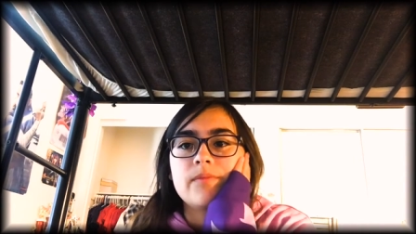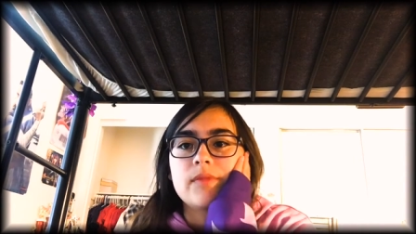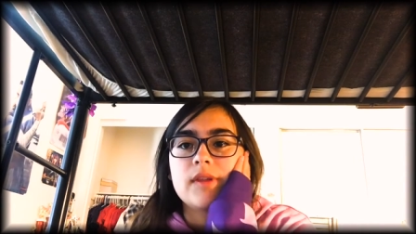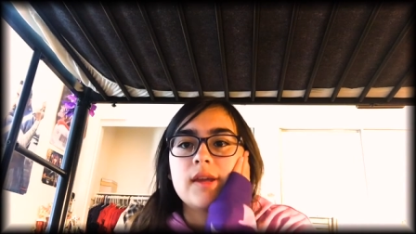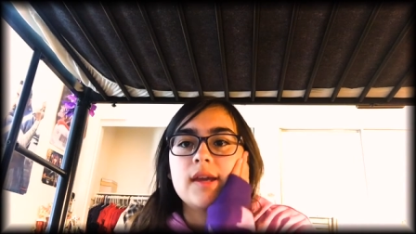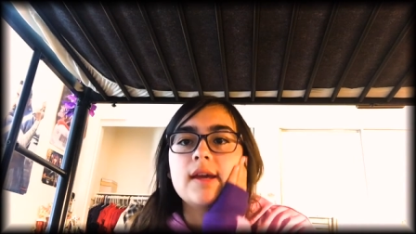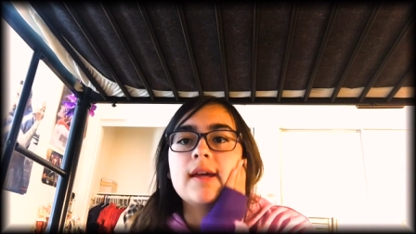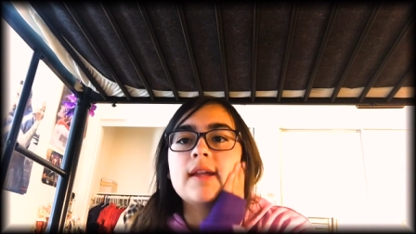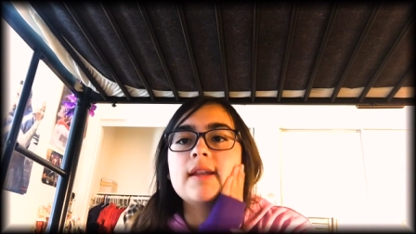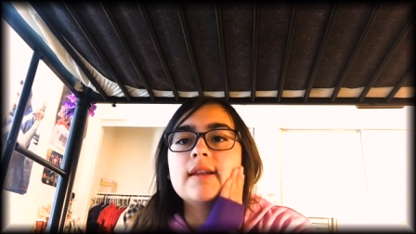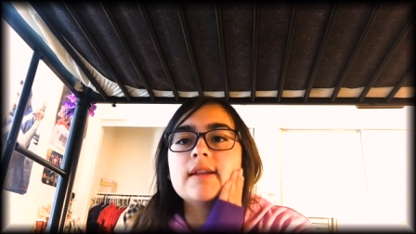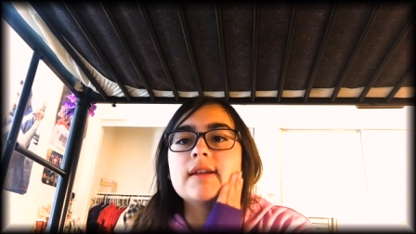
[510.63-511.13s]

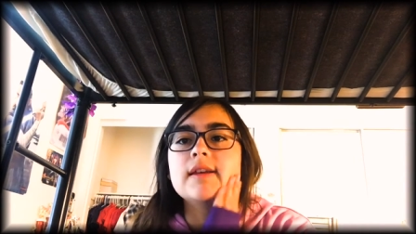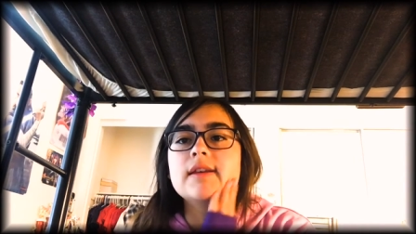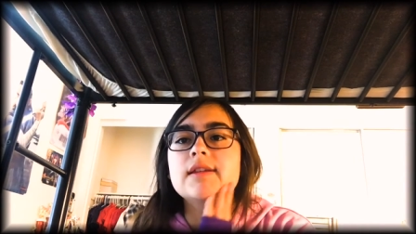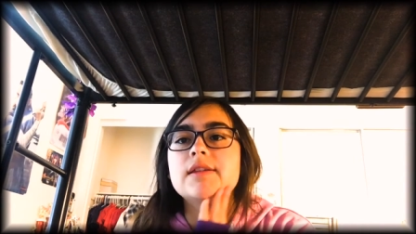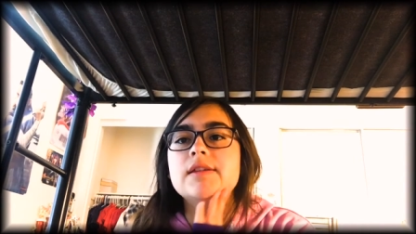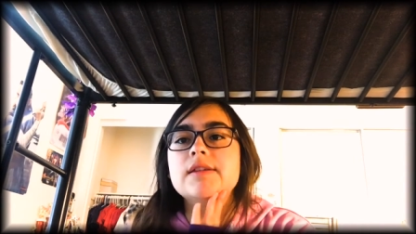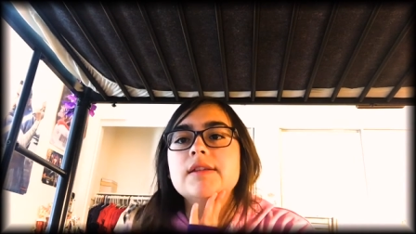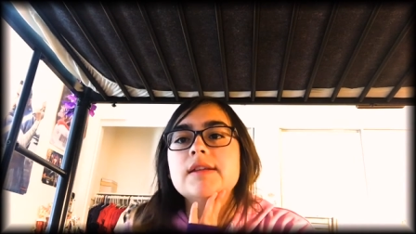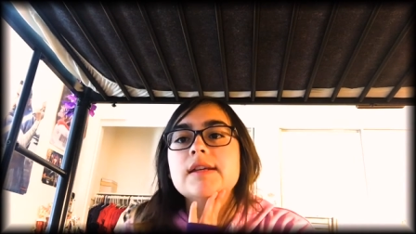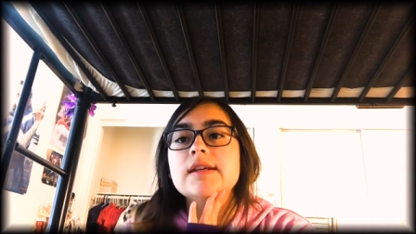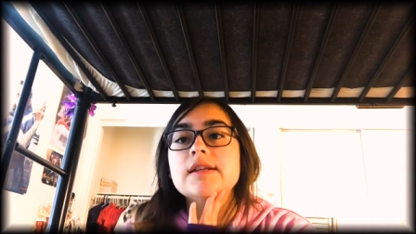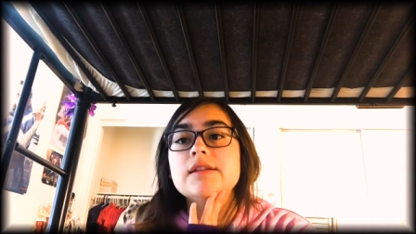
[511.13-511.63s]
And
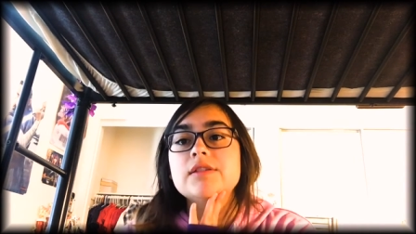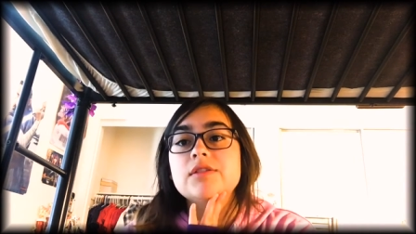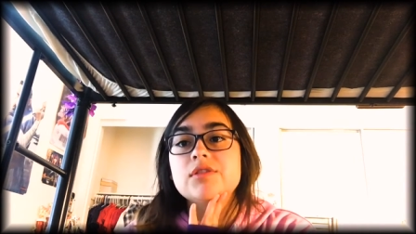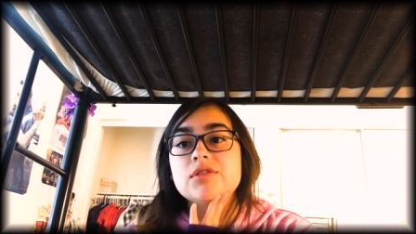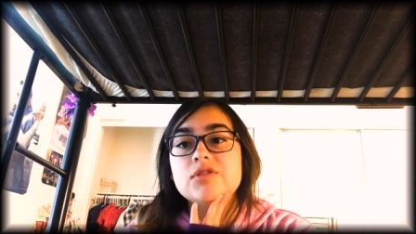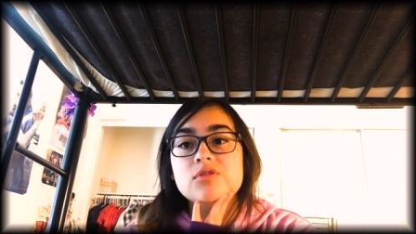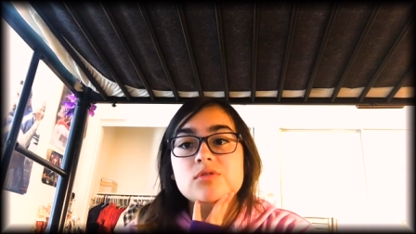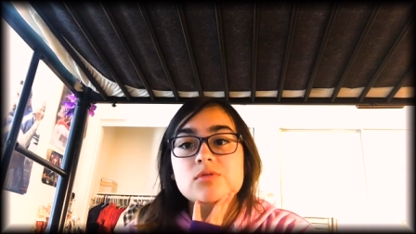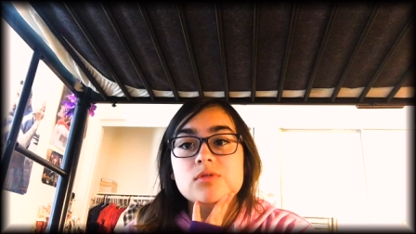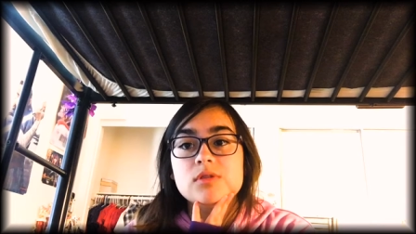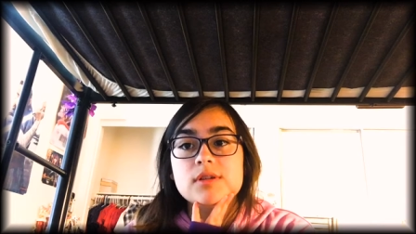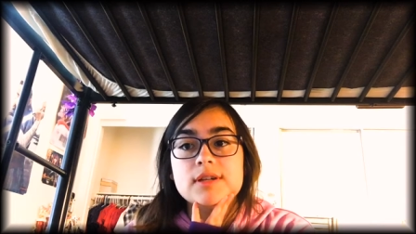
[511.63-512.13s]
it's a nice
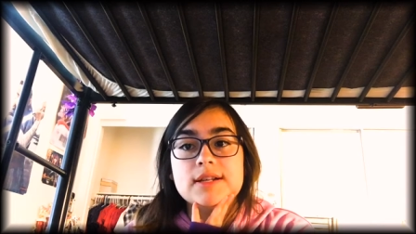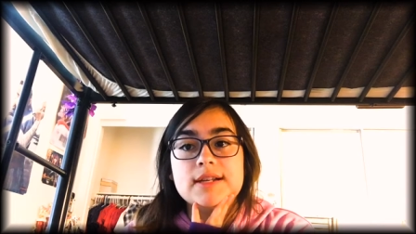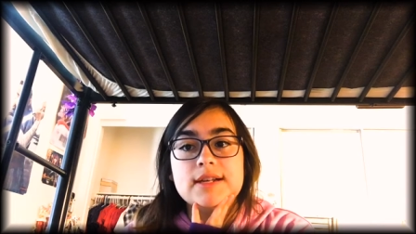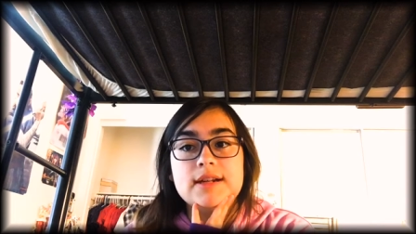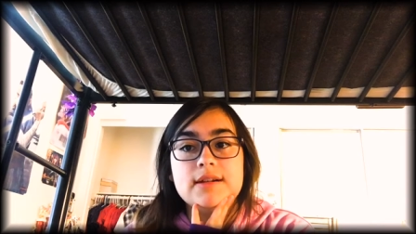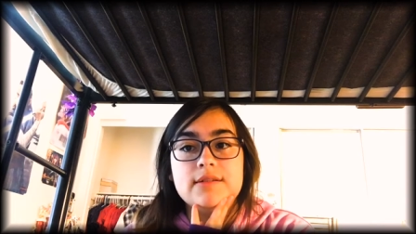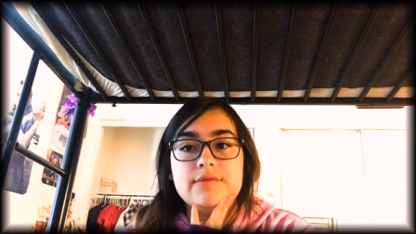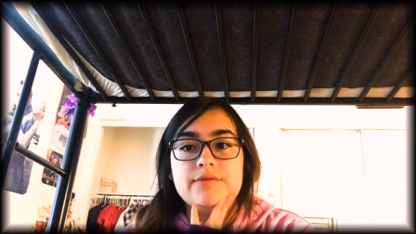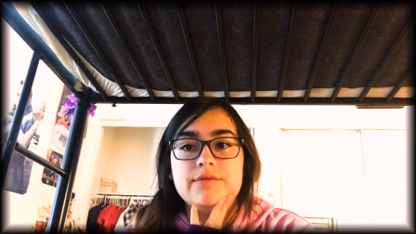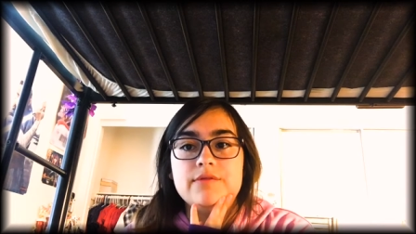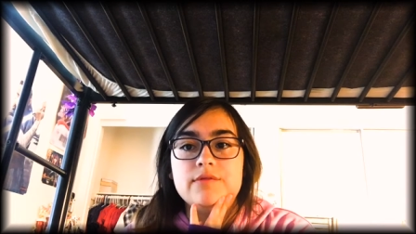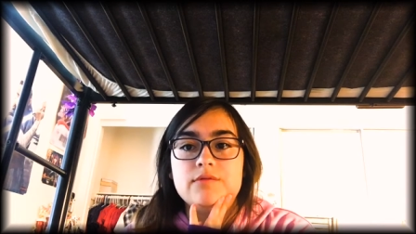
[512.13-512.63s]
story
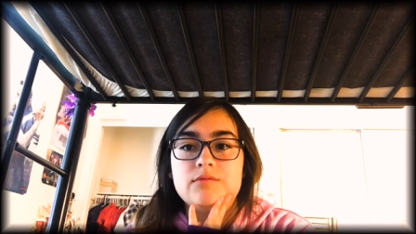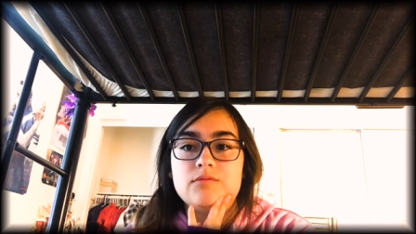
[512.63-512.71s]
of